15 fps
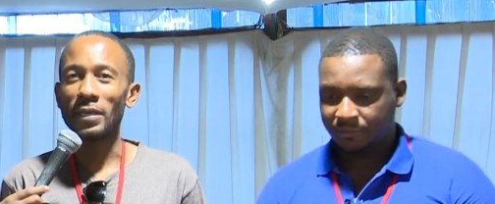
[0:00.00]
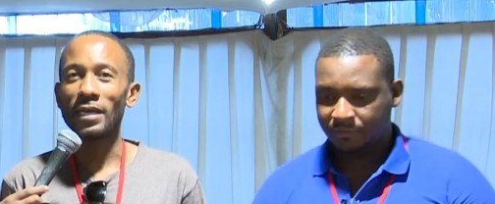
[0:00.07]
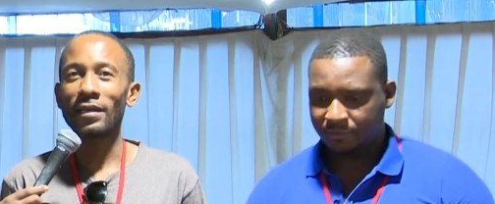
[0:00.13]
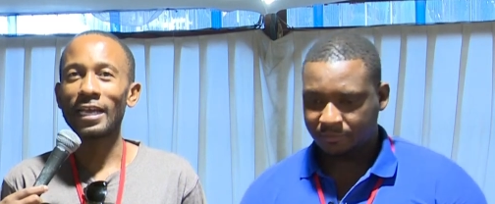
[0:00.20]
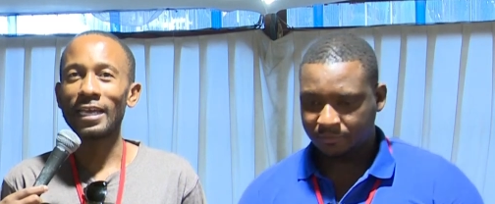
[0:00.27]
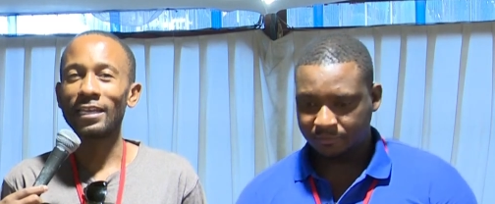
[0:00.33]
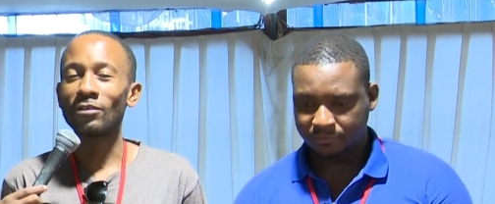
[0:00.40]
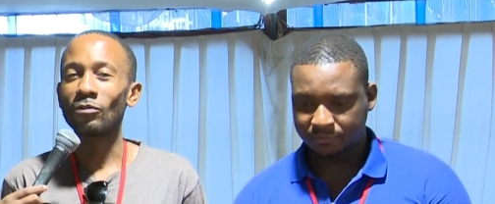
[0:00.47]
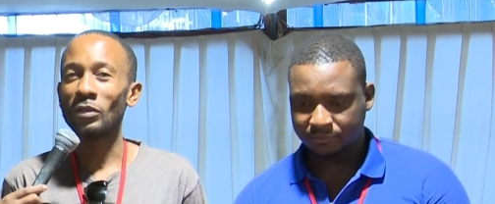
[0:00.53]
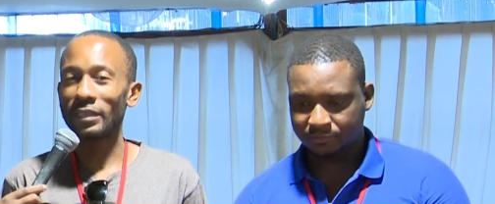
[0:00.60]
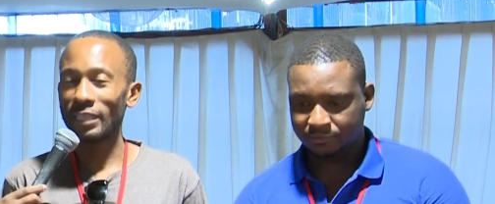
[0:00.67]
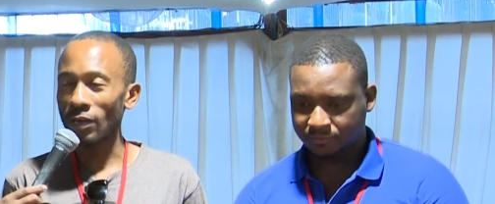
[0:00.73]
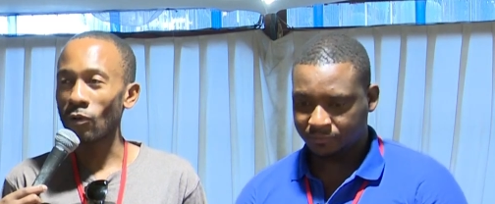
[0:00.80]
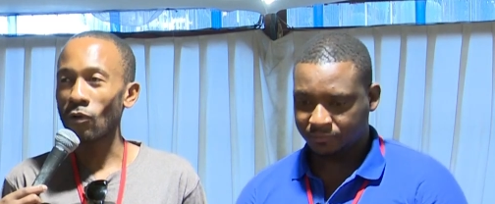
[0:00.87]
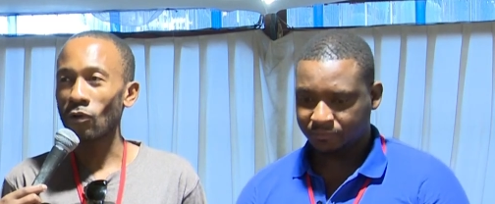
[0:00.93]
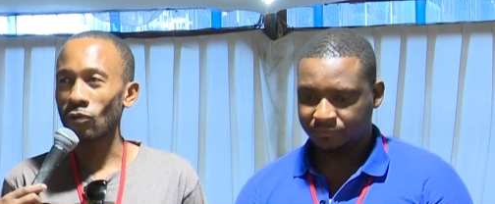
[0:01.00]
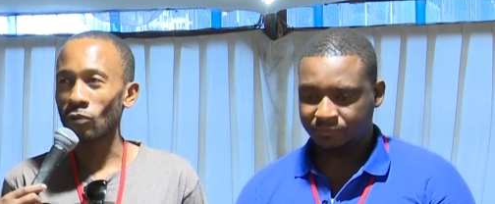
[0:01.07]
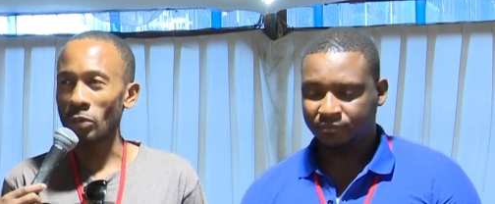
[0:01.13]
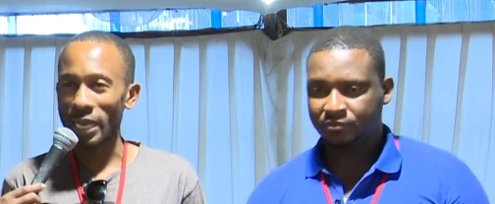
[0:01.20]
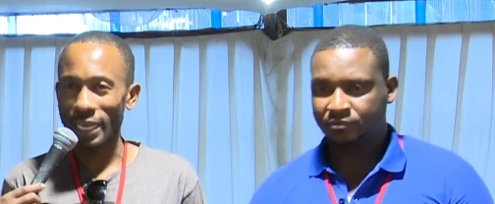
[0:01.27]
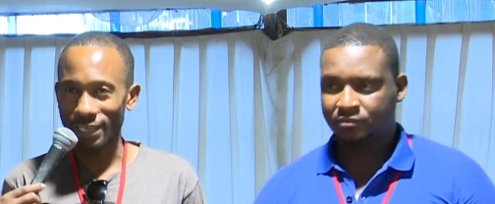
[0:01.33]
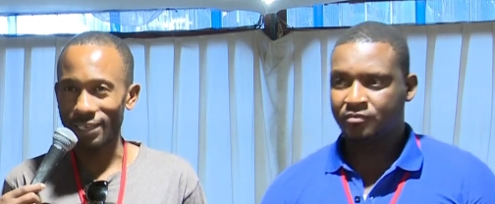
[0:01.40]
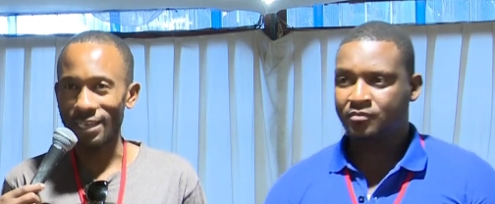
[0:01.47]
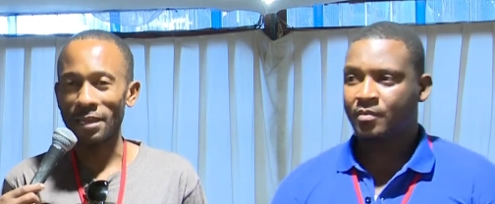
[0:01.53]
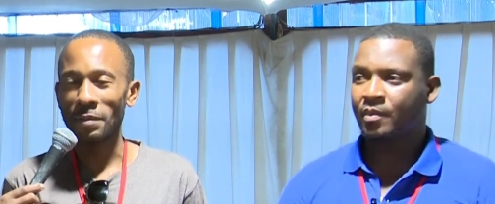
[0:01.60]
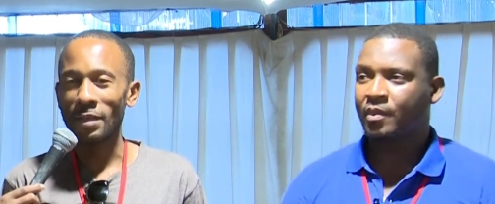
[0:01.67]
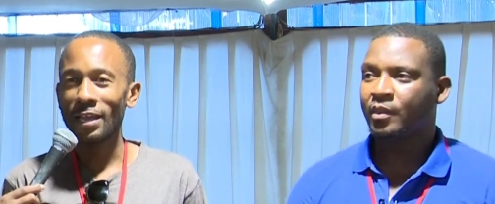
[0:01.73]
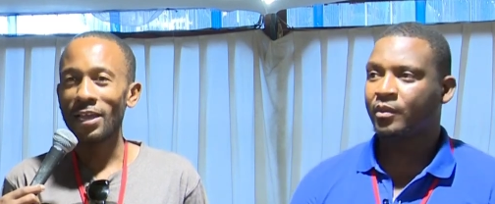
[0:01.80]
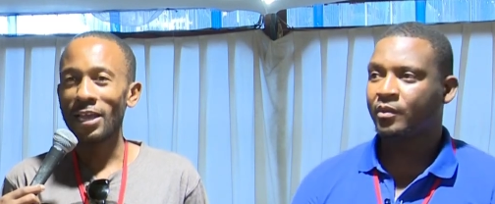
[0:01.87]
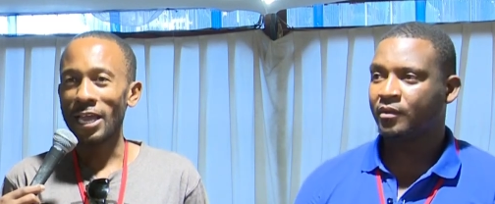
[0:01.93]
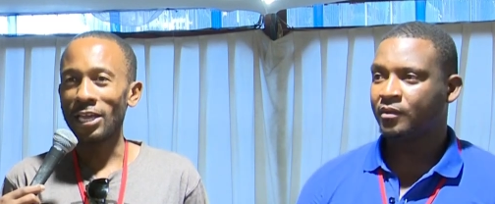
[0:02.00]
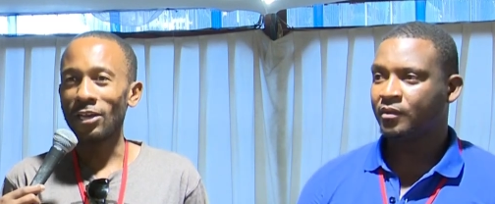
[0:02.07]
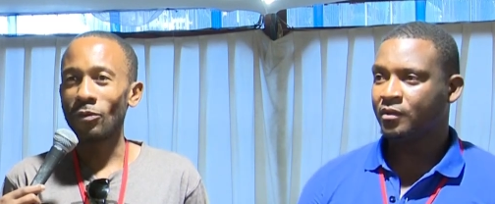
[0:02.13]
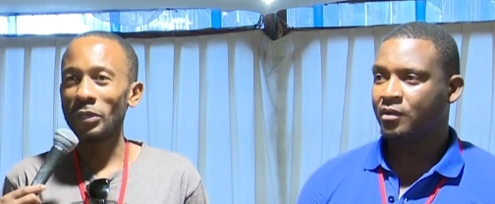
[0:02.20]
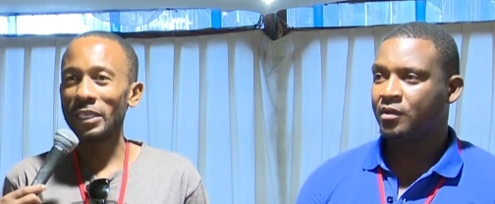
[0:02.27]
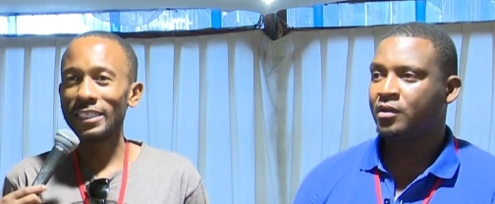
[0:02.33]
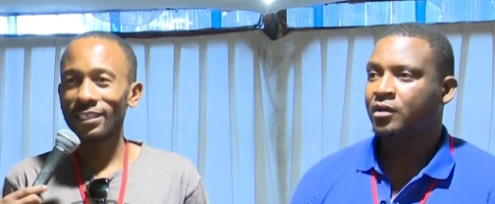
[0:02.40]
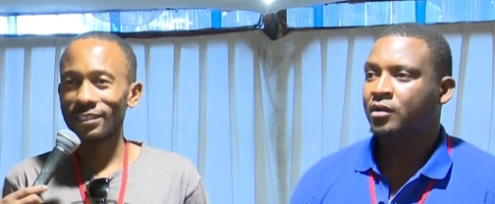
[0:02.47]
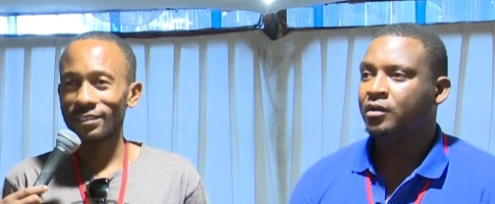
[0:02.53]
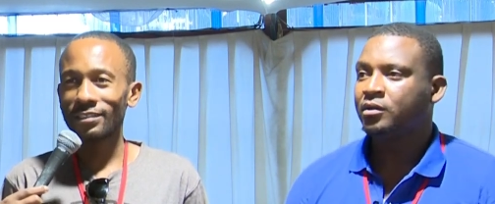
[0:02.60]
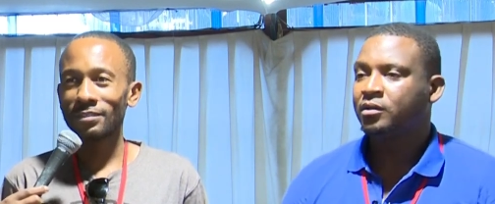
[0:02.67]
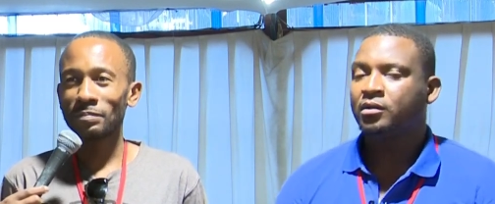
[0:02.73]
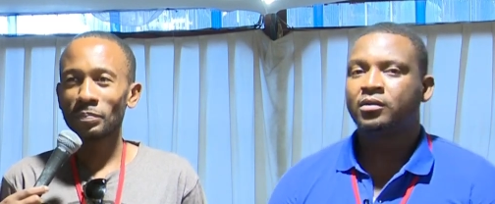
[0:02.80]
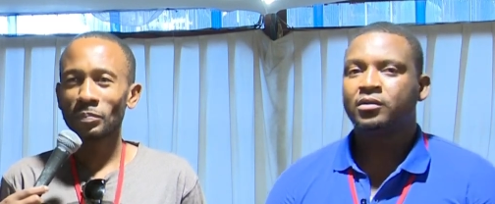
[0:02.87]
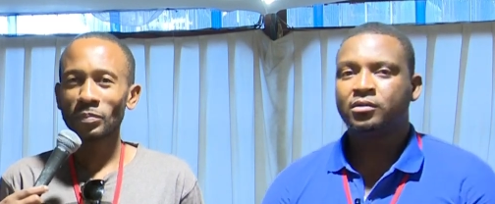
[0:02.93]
Speaker 1: here, and we thank God we are here, and we just